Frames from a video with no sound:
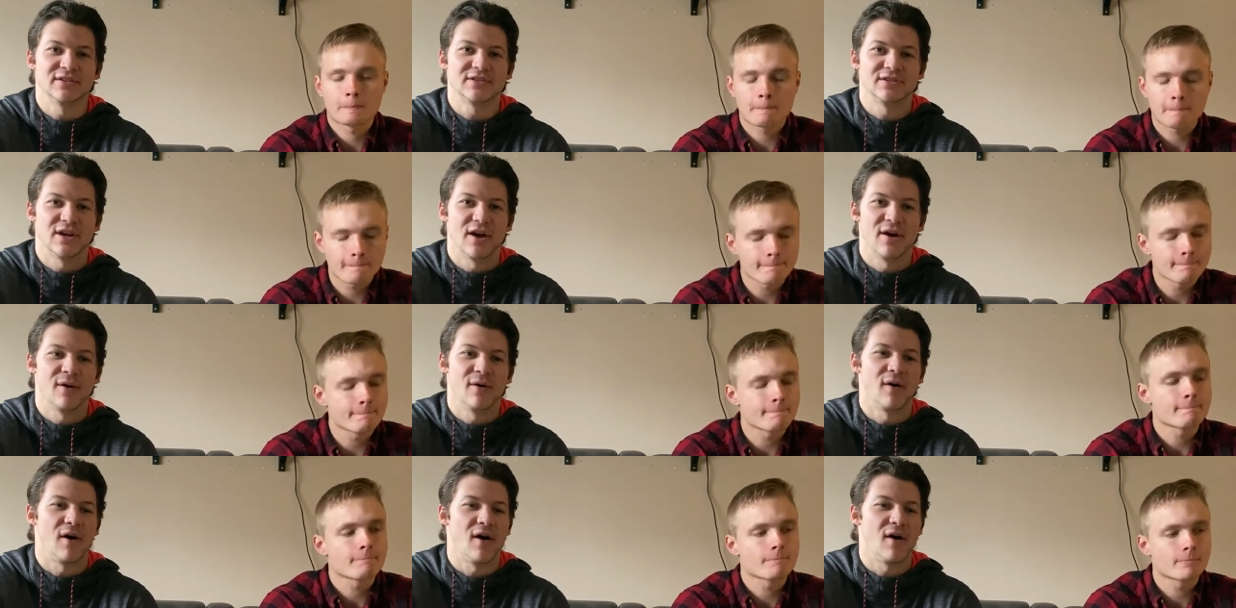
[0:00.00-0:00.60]

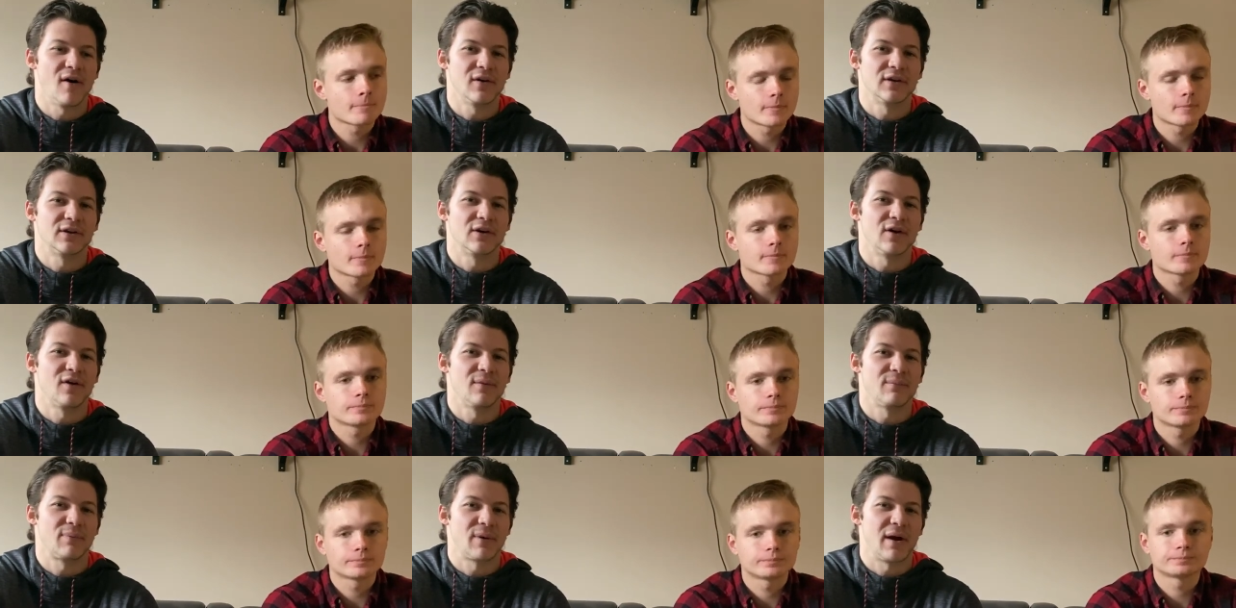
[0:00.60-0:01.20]
Speaker 1: So all in
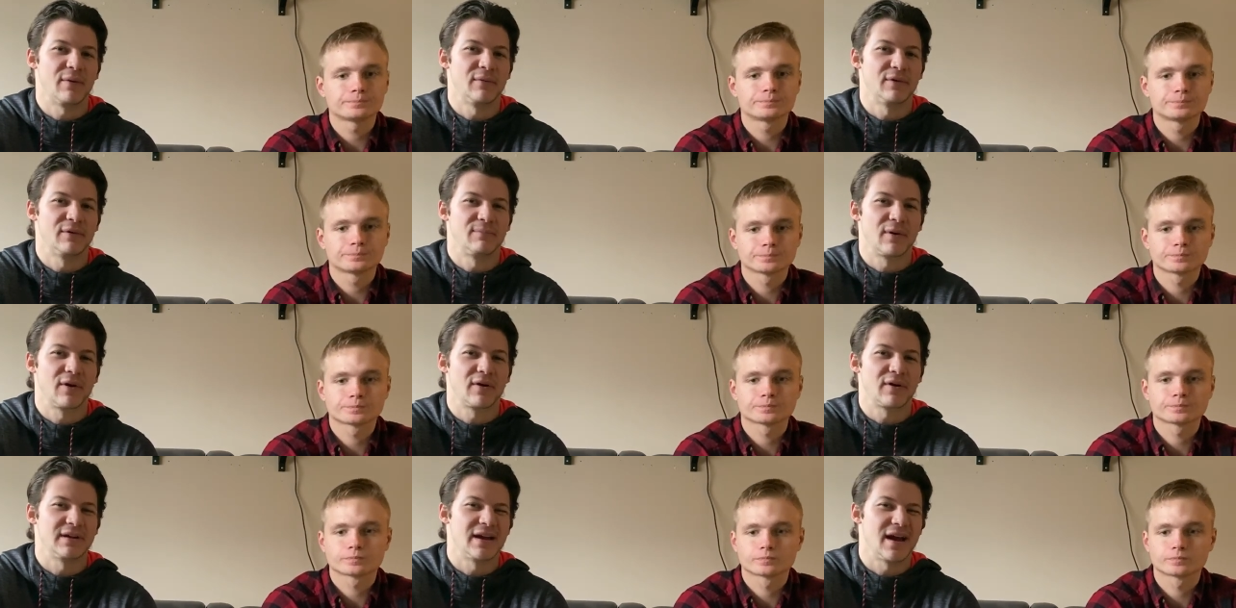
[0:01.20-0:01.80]
all, probably would have
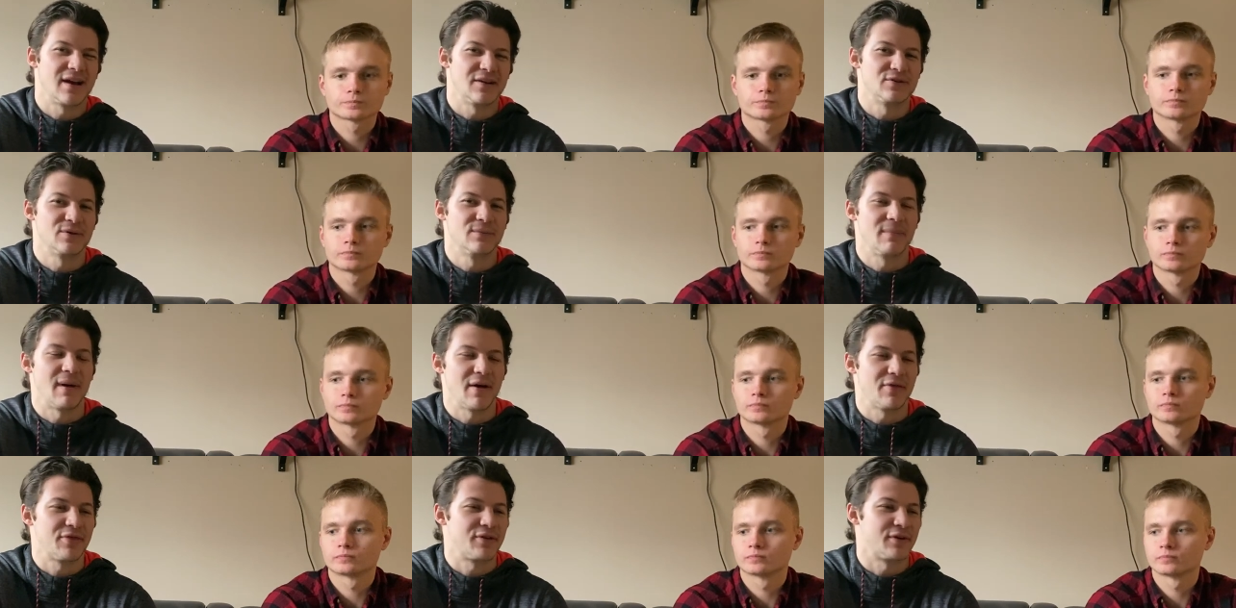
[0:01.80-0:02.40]
broken down to
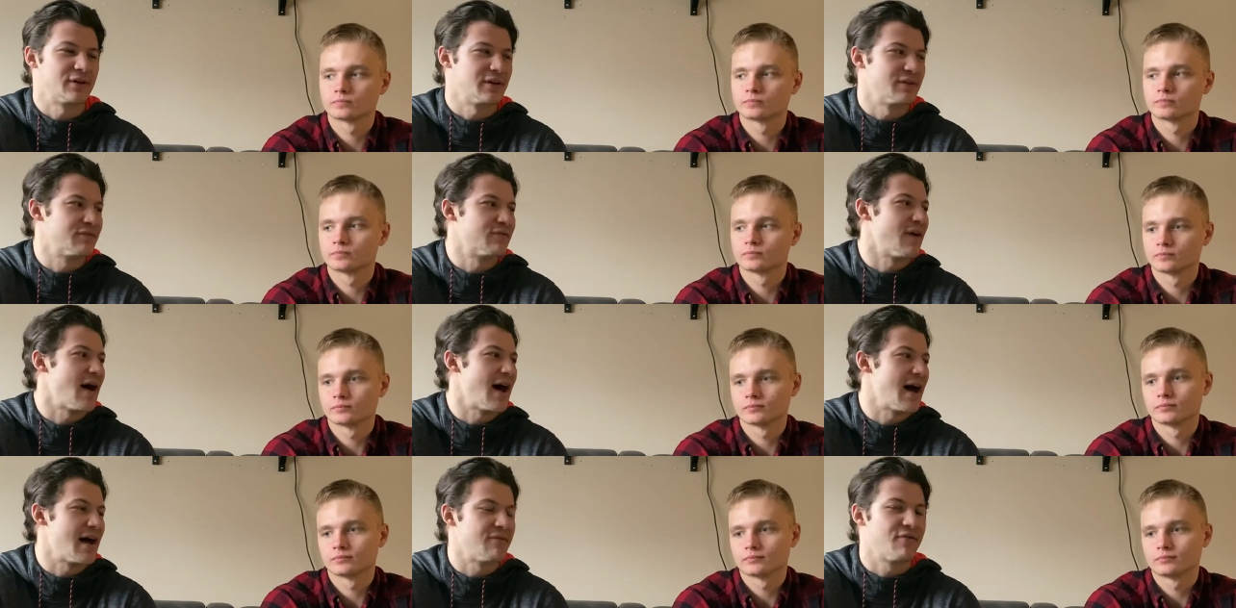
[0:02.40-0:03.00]
about
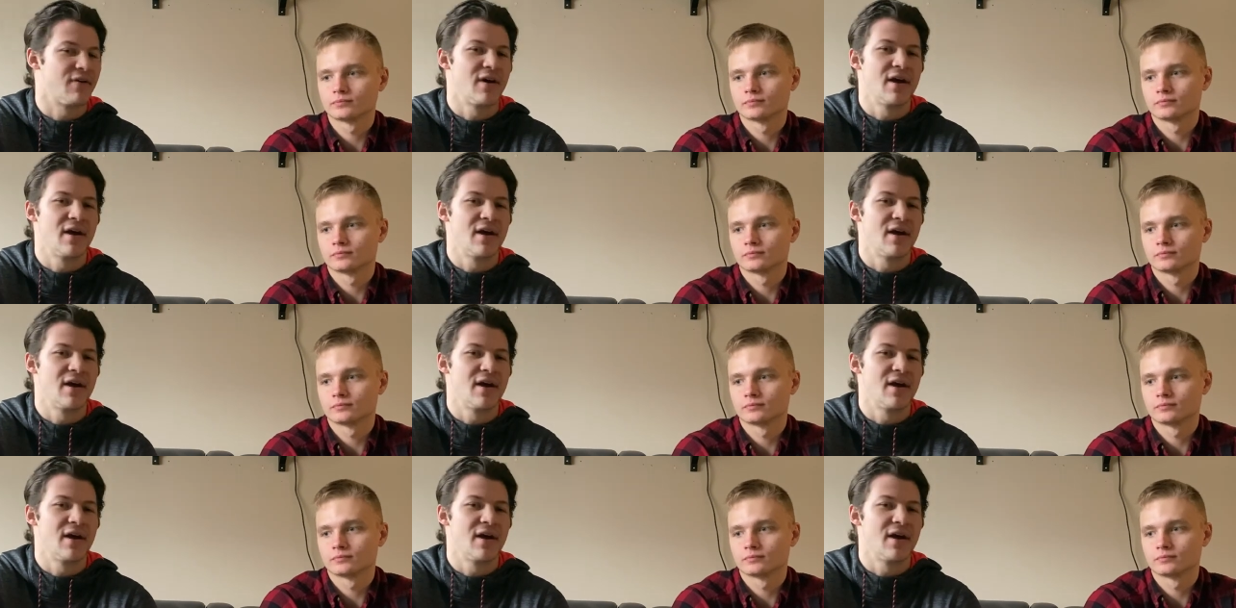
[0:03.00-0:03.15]
35